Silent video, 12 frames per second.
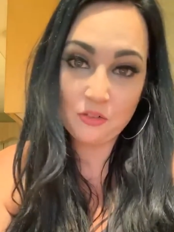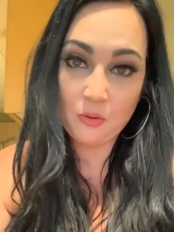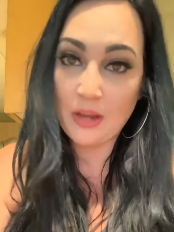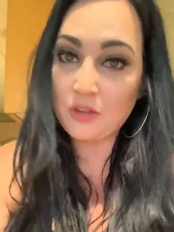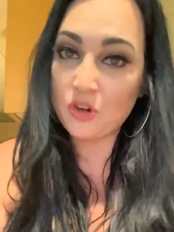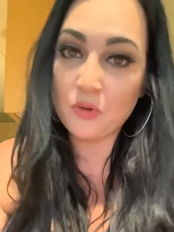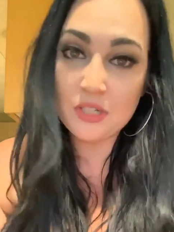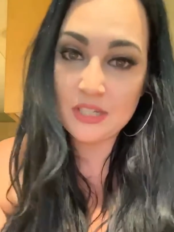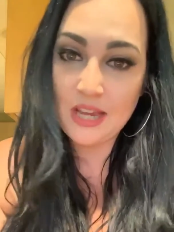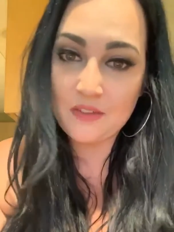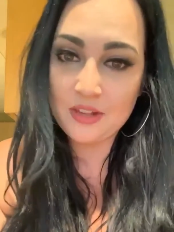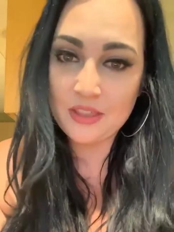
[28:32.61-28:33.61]
so I don't
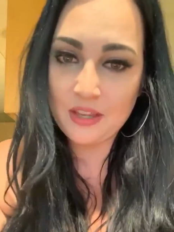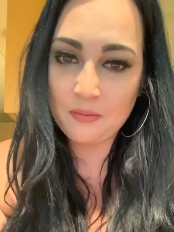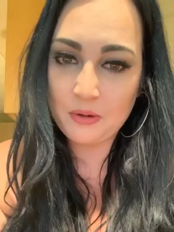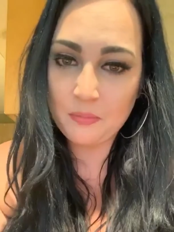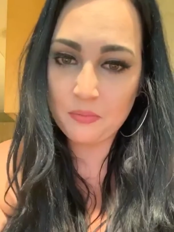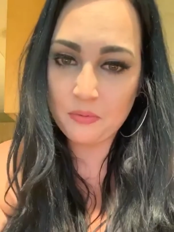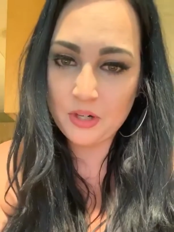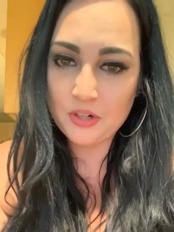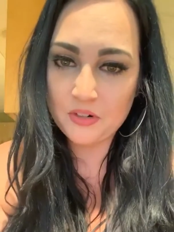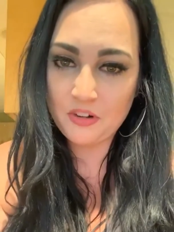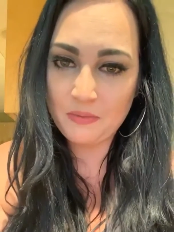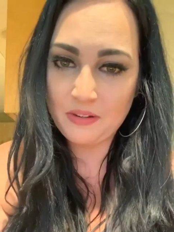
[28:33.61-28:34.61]
see everything, but I'm pretty
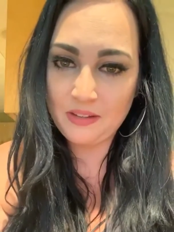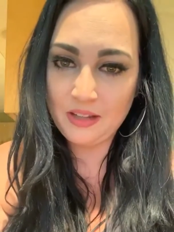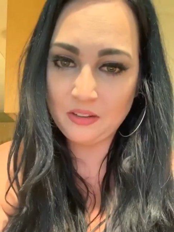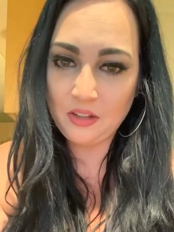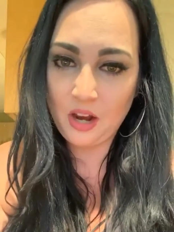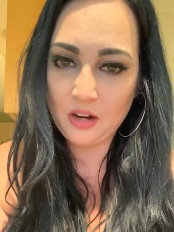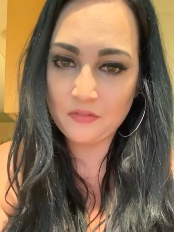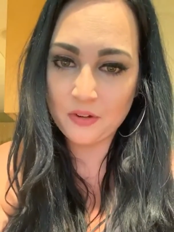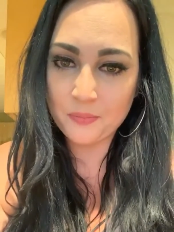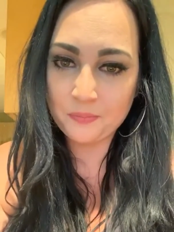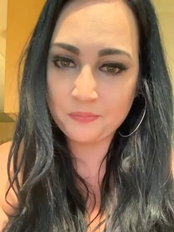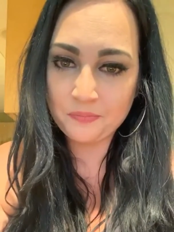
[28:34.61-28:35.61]
sure I've been seeing a lot of
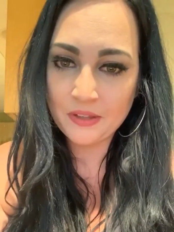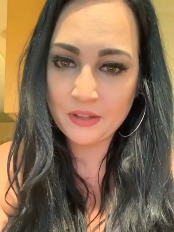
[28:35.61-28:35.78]
them.